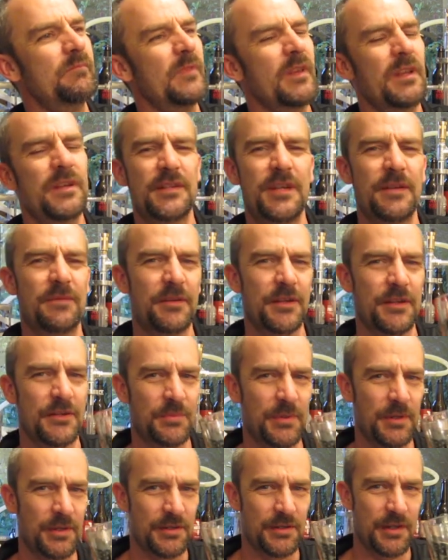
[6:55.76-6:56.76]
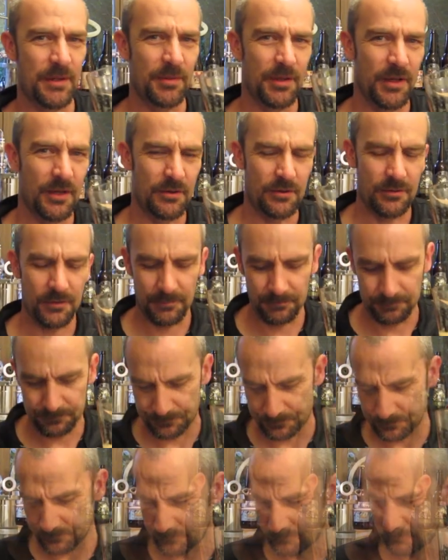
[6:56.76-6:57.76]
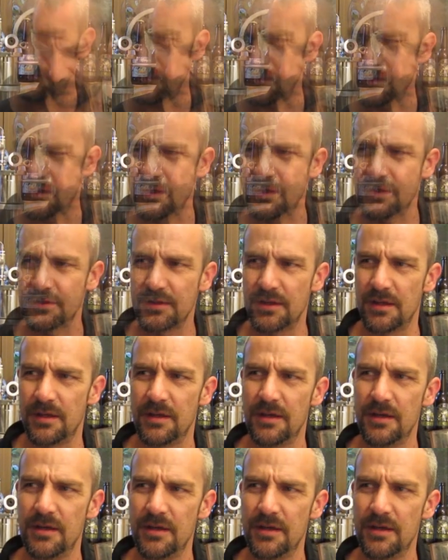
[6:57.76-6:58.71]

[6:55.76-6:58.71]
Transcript: It's definitely a sweetness coming out on it. There's a